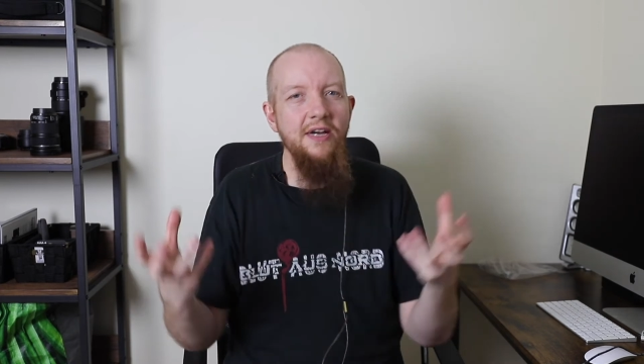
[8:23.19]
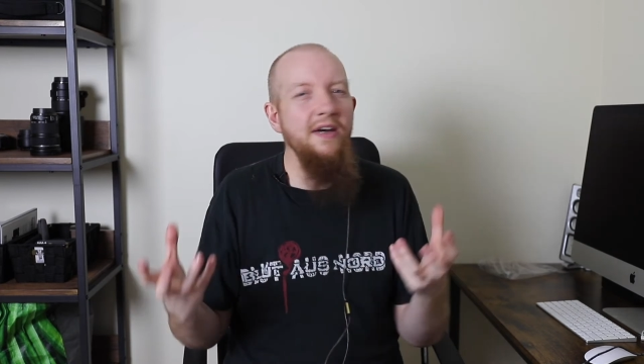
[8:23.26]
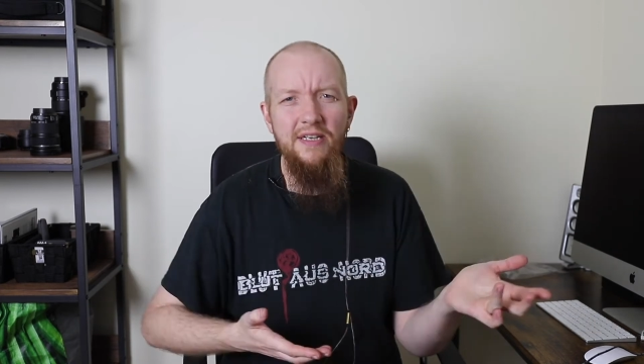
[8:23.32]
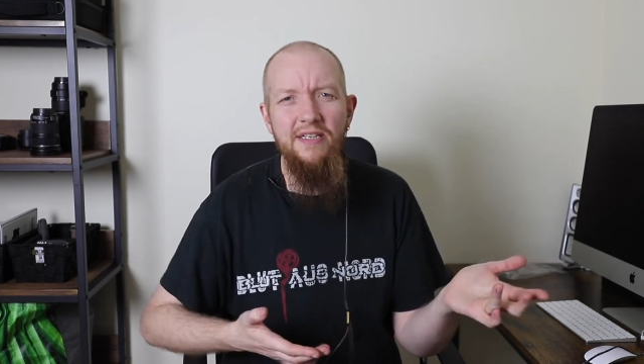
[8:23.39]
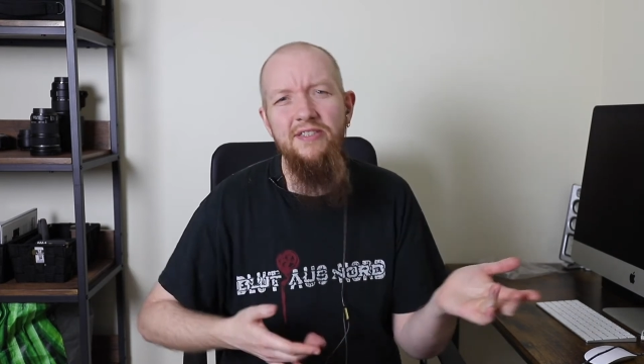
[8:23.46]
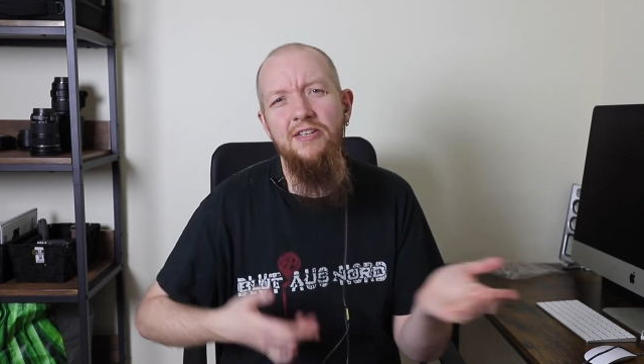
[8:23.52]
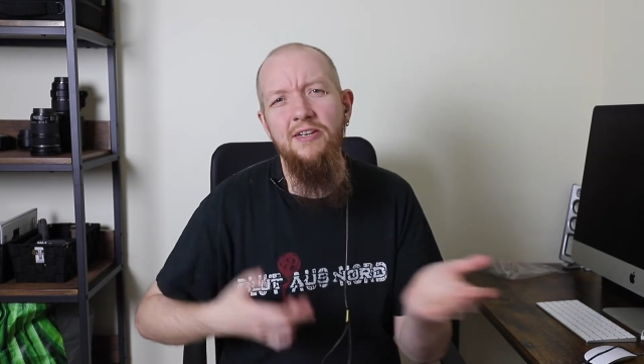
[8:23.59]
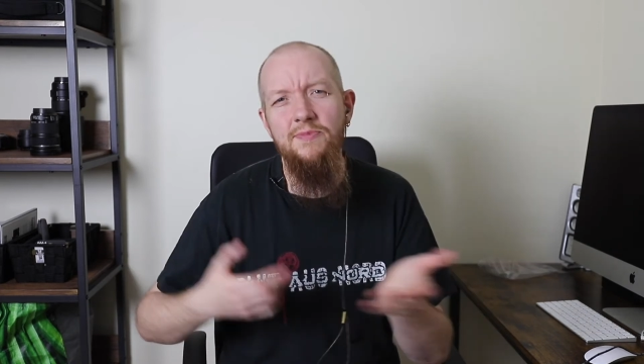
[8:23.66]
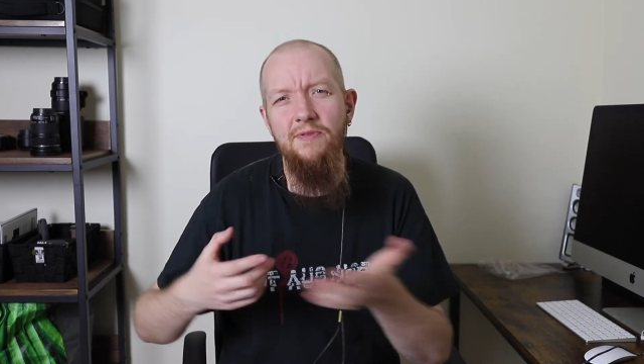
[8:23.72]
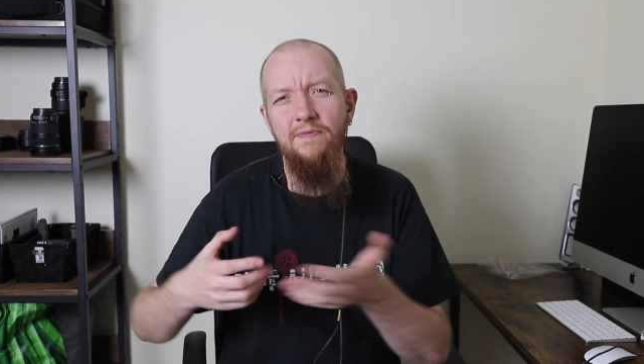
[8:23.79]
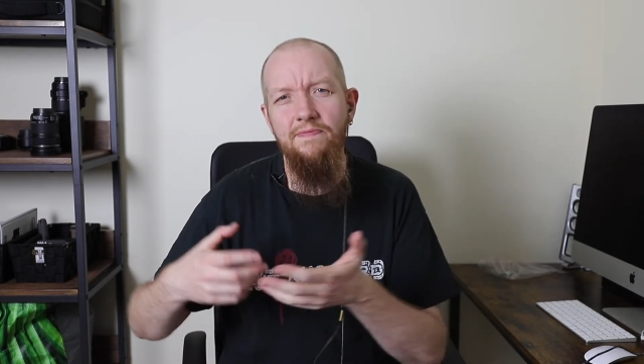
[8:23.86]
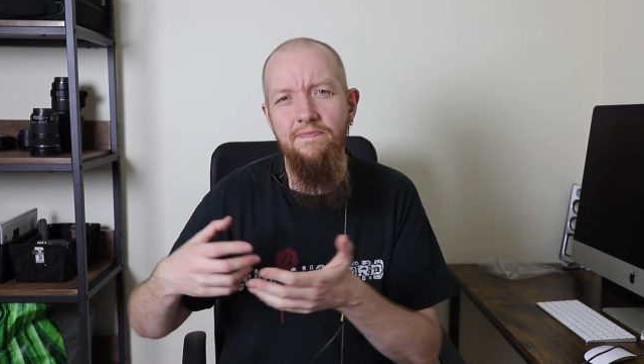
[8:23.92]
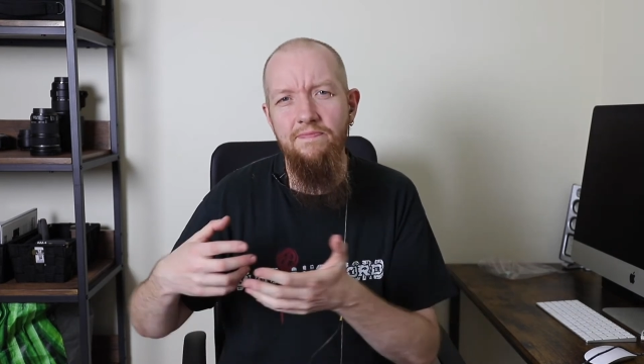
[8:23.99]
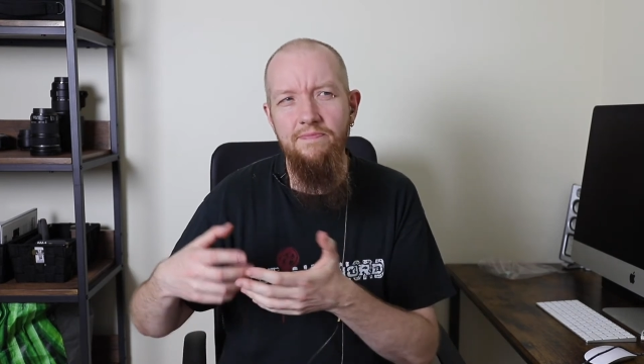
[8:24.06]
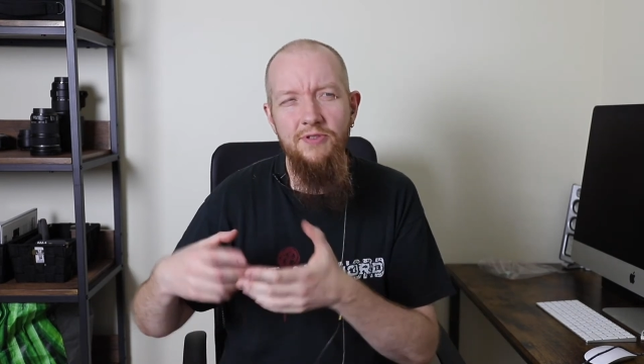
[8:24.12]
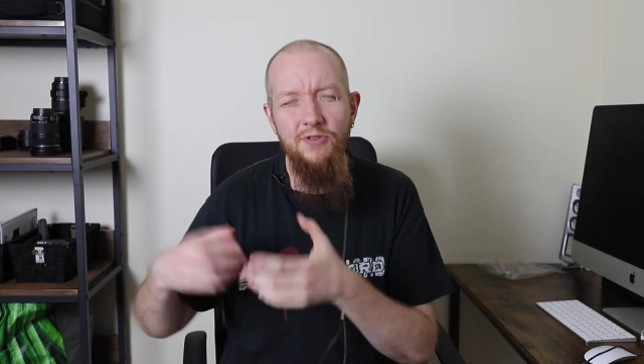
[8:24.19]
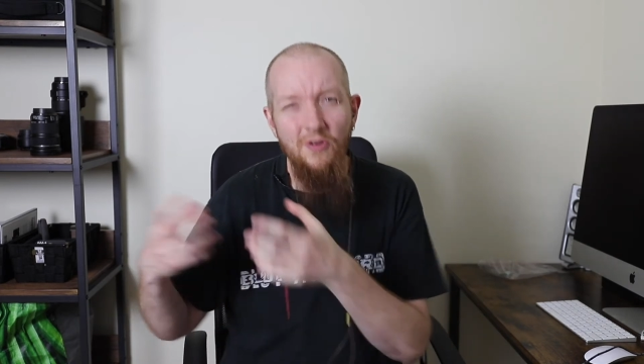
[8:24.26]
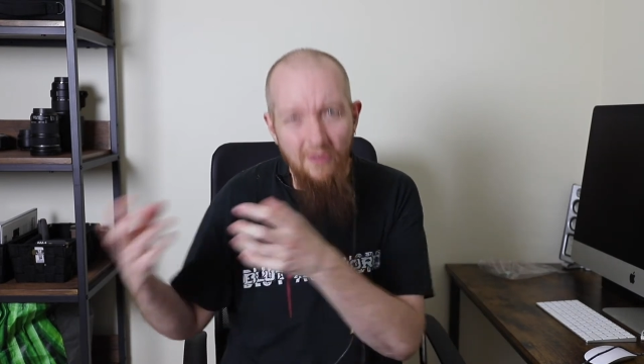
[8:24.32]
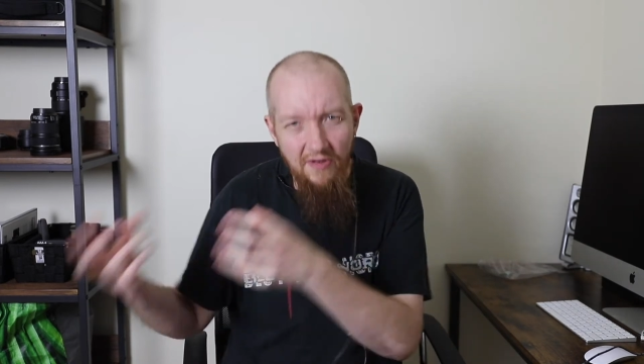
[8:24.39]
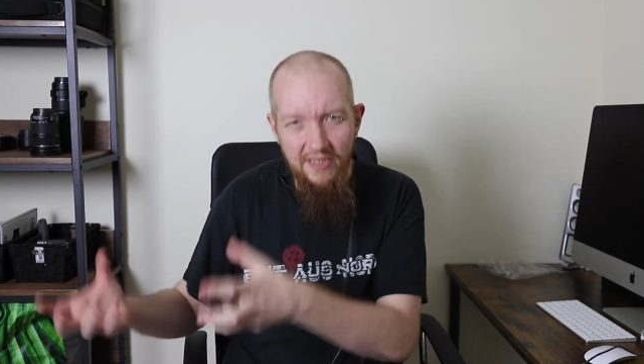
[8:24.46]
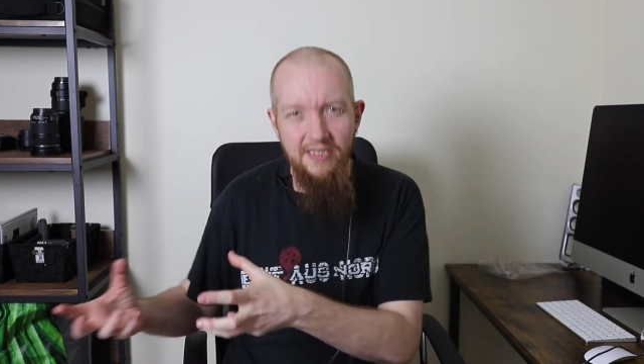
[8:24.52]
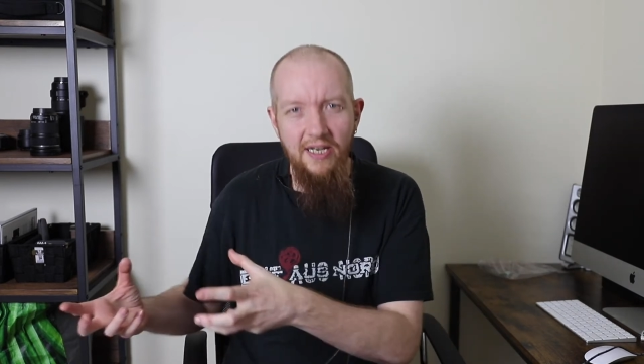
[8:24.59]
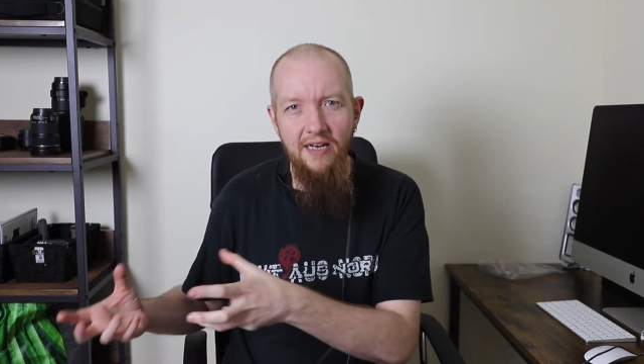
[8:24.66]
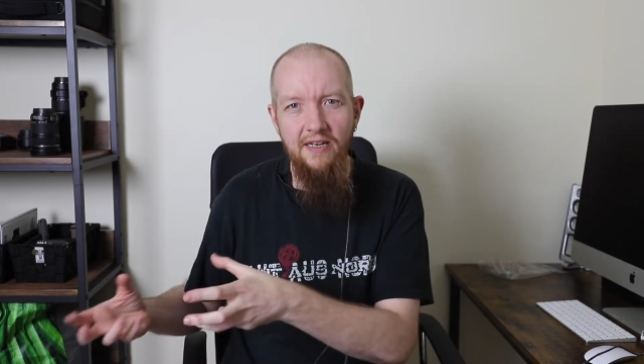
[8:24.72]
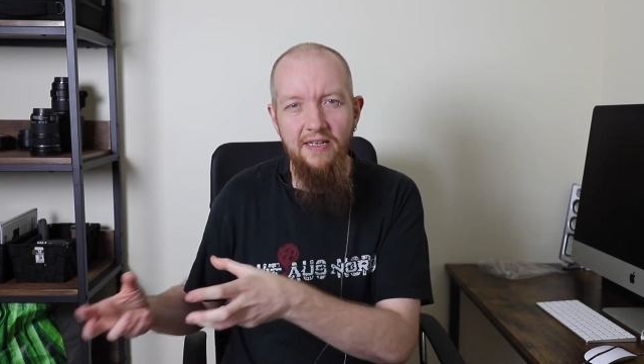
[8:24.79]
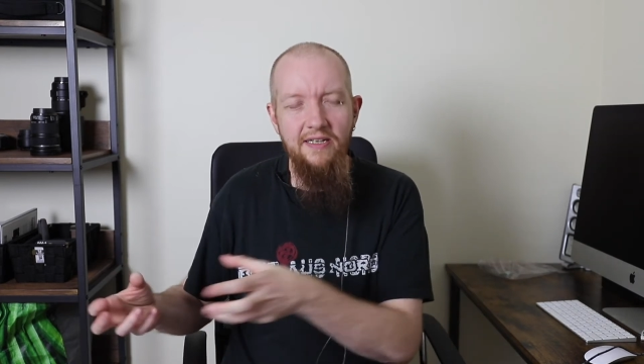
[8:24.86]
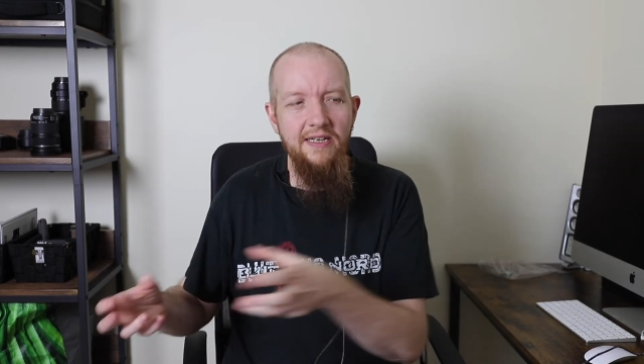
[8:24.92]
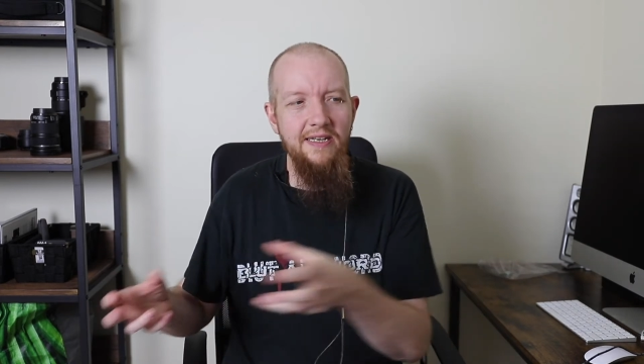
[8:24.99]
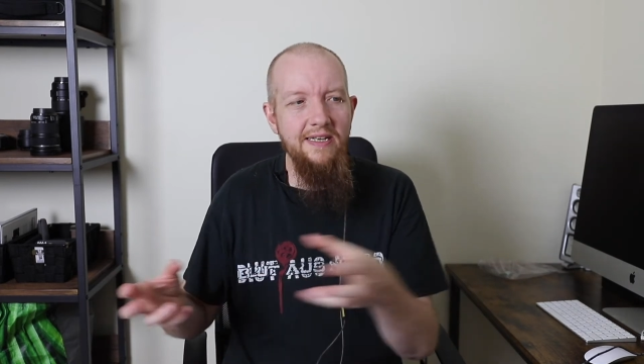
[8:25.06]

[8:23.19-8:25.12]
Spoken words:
in terms of storytelling.